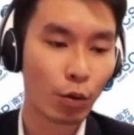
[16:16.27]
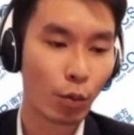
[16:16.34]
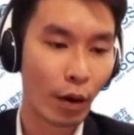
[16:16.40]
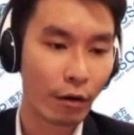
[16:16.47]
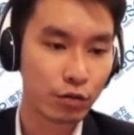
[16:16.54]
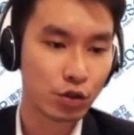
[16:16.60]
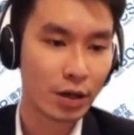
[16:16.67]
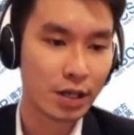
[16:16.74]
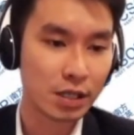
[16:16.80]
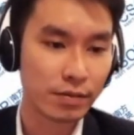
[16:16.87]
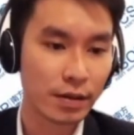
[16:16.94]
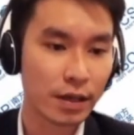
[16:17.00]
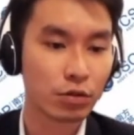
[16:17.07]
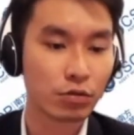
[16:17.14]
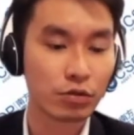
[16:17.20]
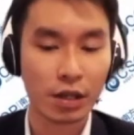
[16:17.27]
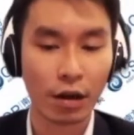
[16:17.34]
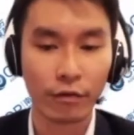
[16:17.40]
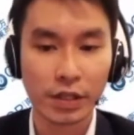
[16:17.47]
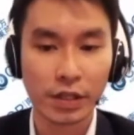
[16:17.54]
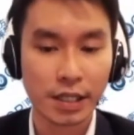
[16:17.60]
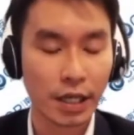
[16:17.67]
wealth transfer to
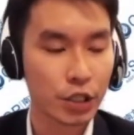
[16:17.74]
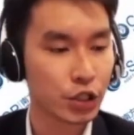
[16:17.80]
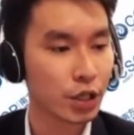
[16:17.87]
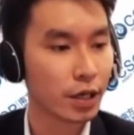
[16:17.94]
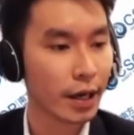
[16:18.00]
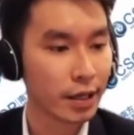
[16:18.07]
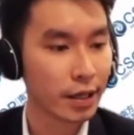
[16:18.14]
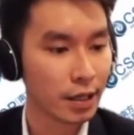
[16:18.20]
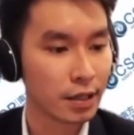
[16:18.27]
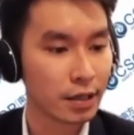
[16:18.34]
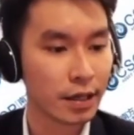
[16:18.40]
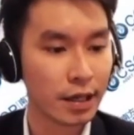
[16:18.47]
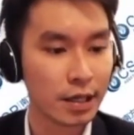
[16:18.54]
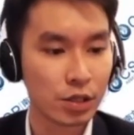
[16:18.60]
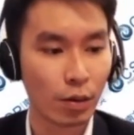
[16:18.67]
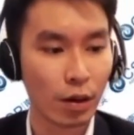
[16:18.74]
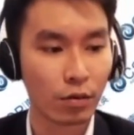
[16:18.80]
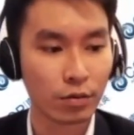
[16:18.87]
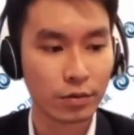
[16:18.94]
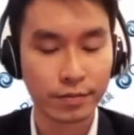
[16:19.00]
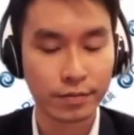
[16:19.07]
Southeast Asia and India as well.